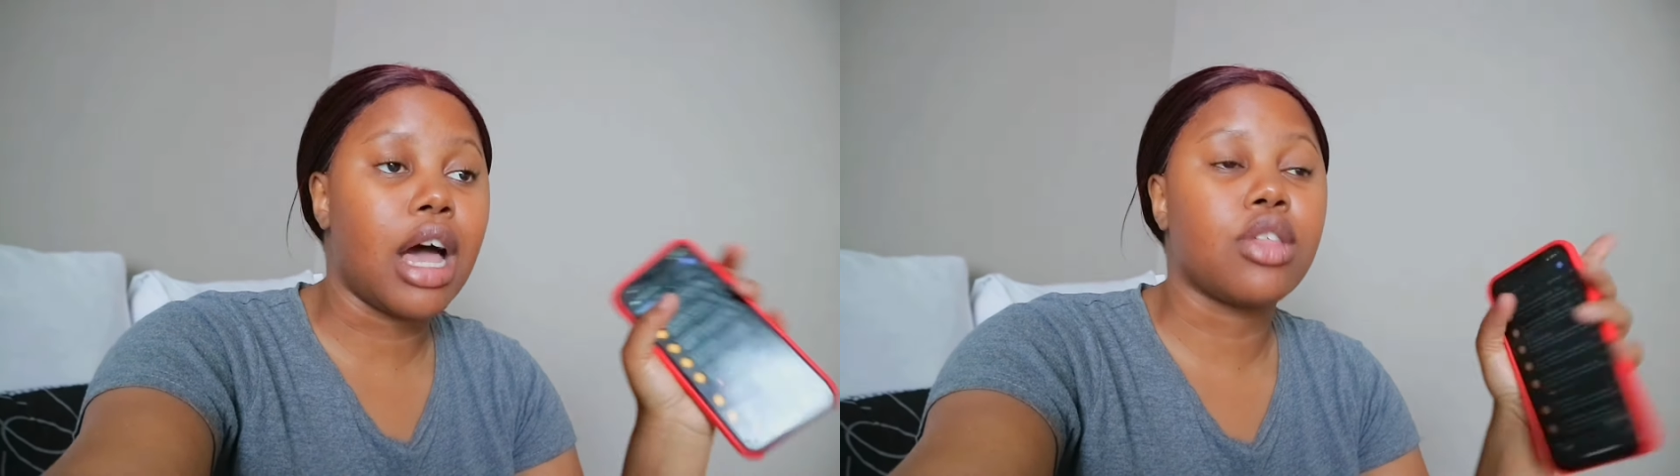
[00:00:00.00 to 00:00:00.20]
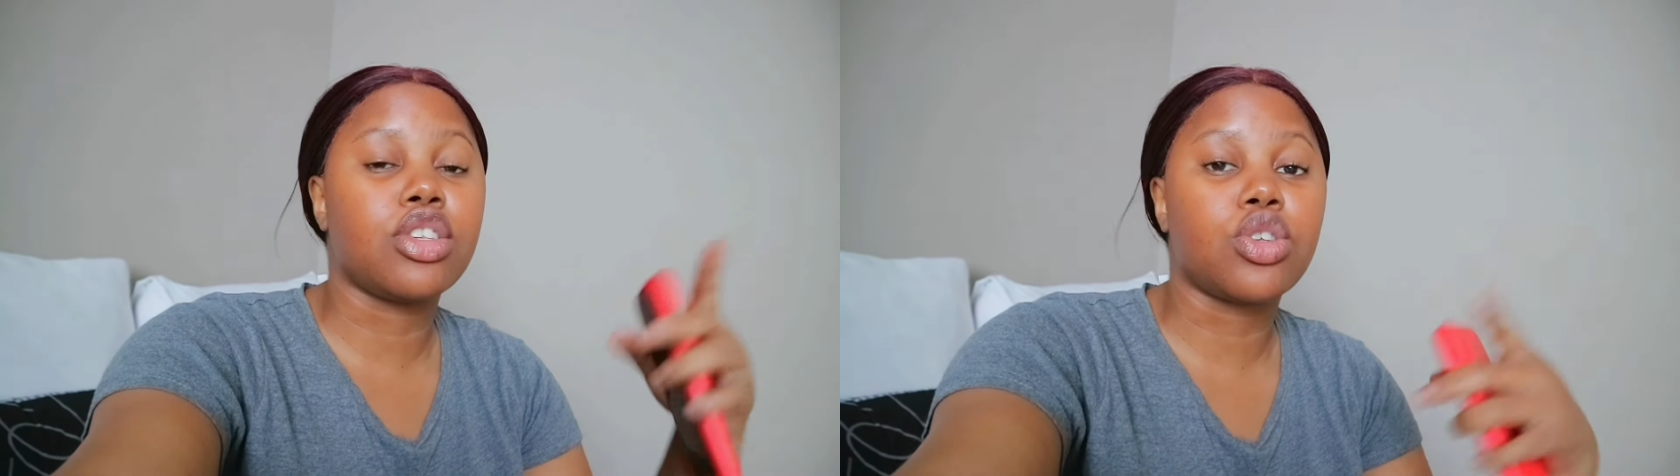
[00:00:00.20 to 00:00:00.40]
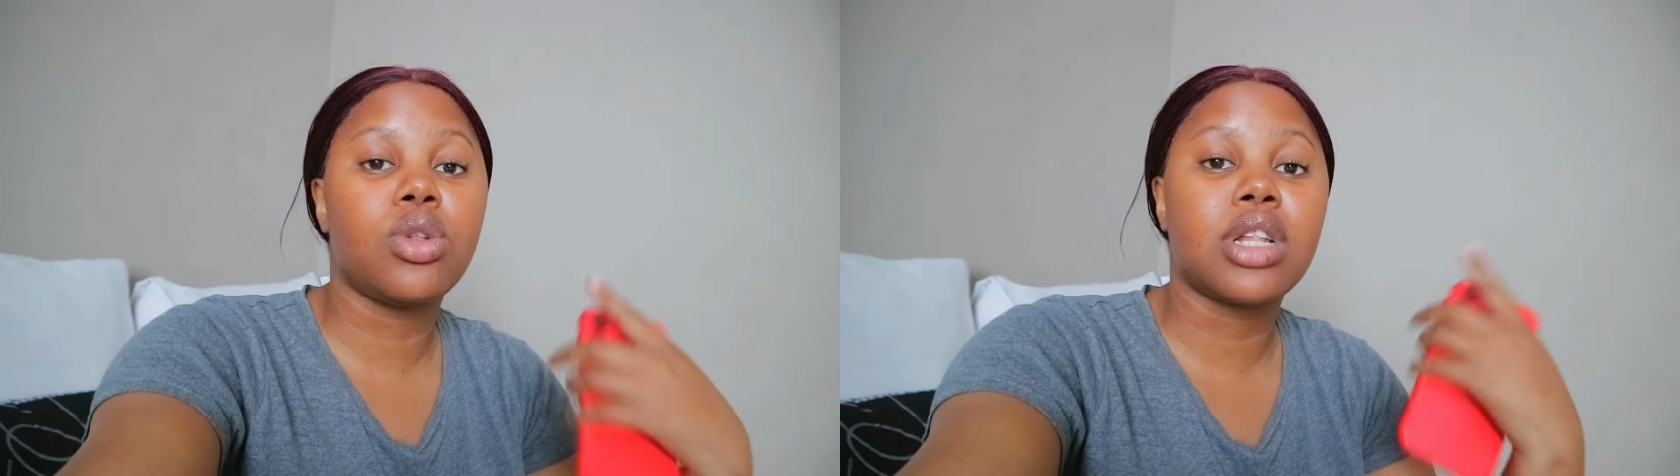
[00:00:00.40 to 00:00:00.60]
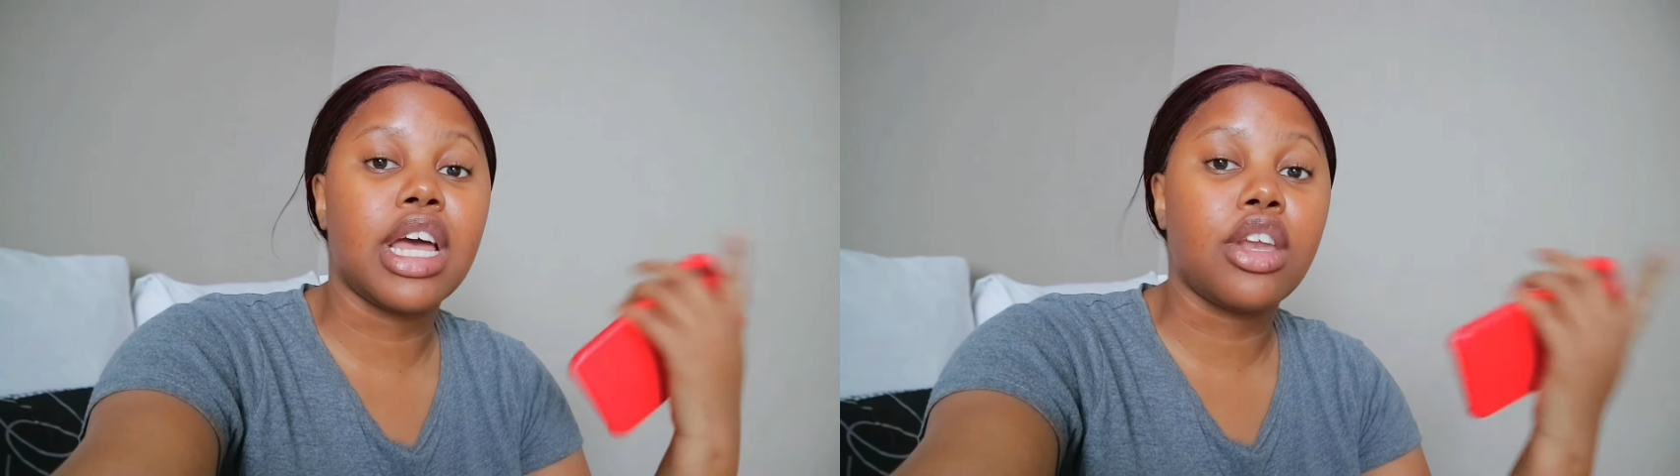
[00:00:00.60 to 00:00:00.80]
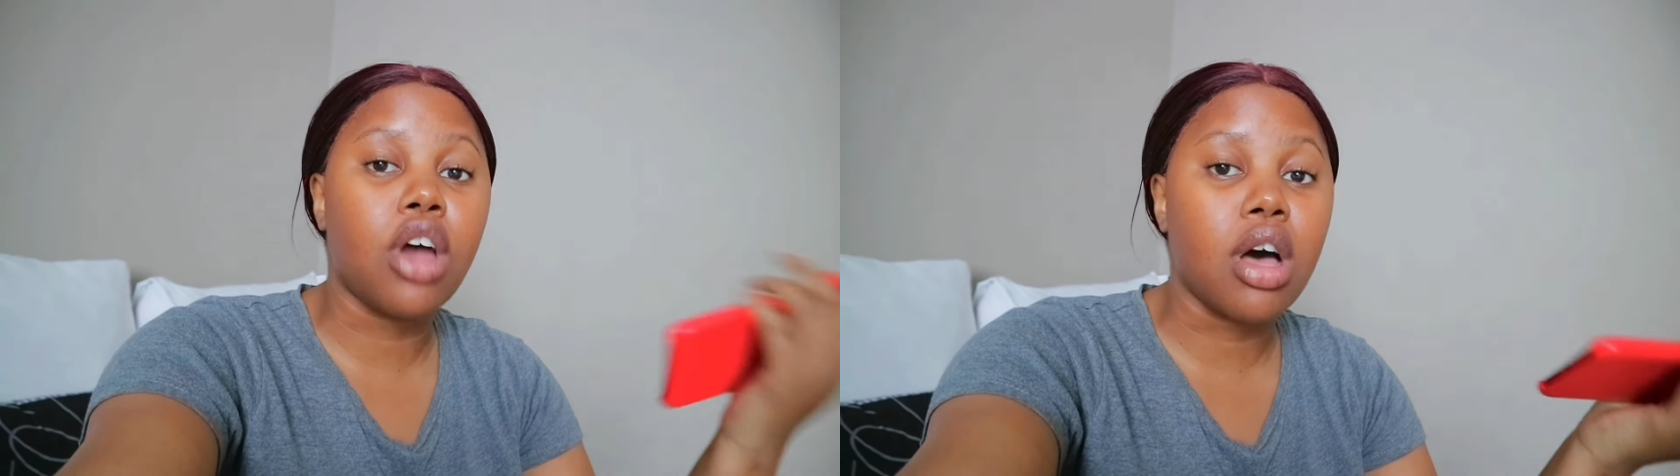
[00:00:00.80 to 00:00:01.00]
now the school
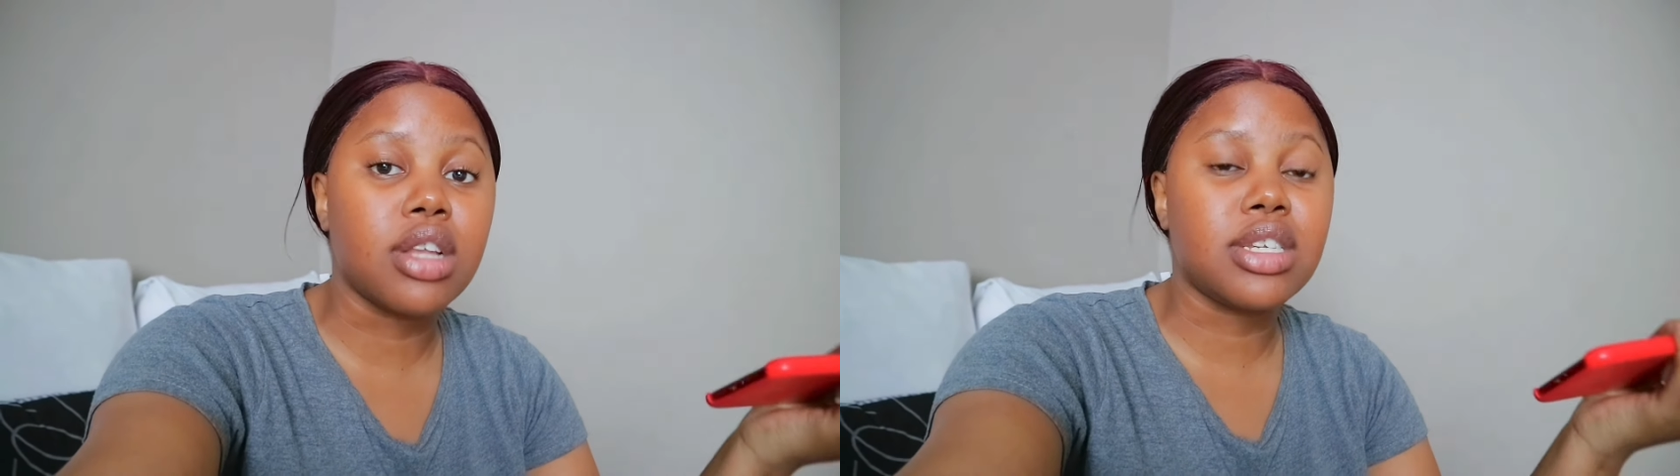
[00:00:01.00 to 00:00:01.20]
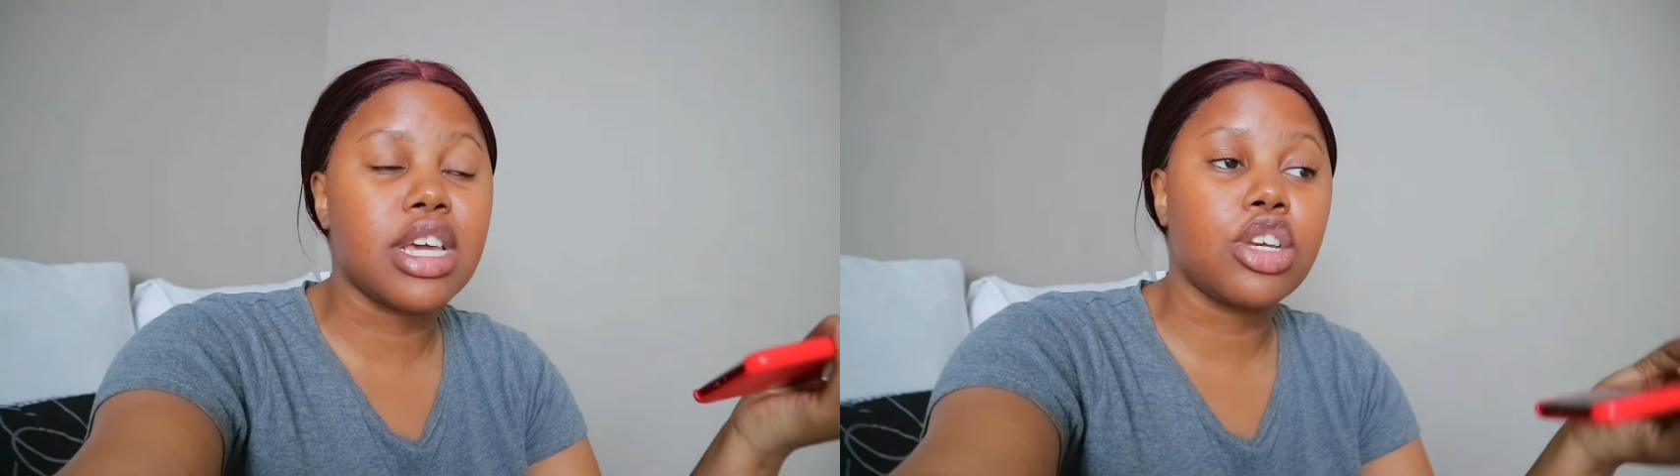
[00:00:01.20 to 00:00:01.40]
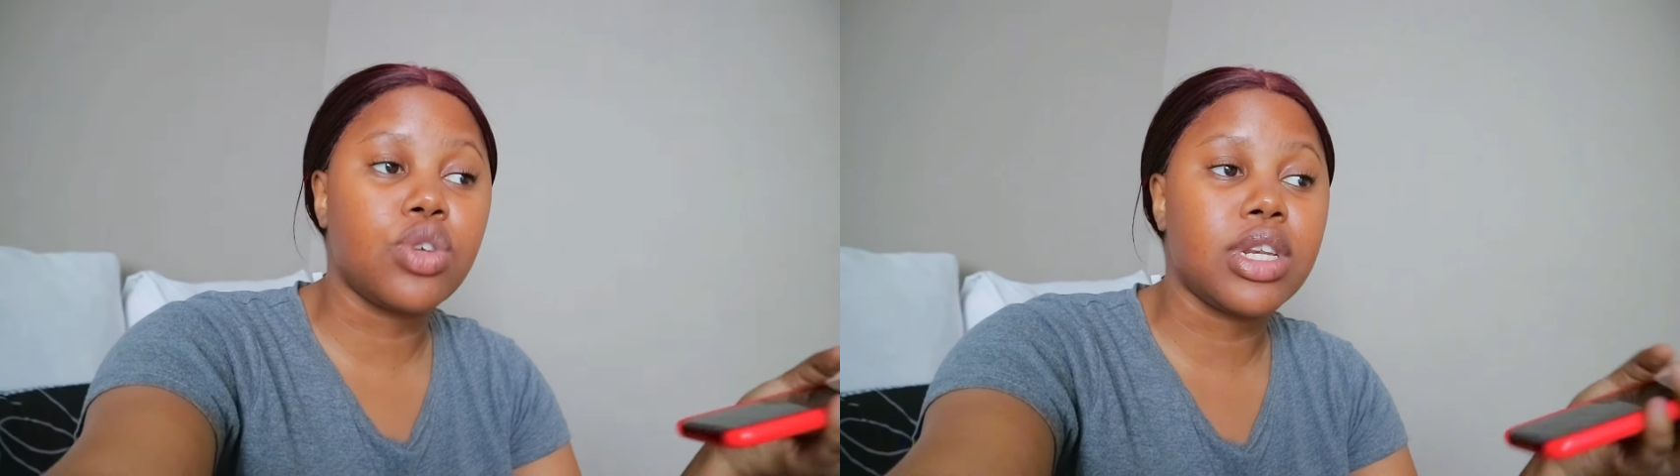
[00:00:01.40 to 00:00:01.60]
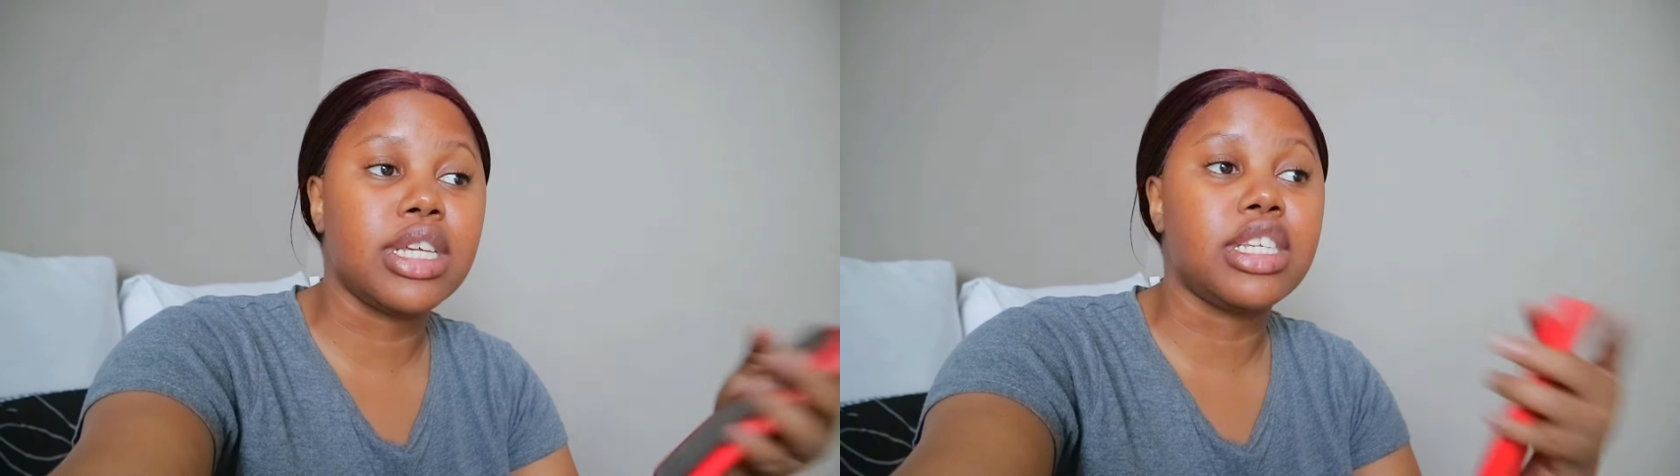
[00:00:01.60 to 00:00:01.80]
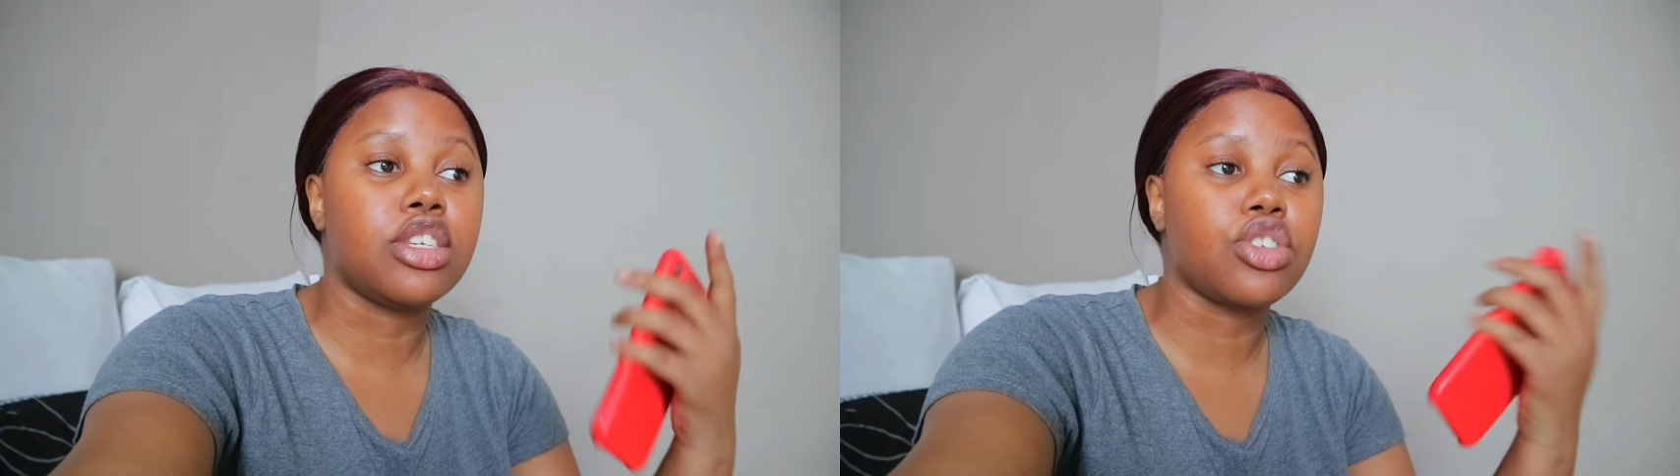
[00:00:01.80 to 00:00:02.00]
cannot actually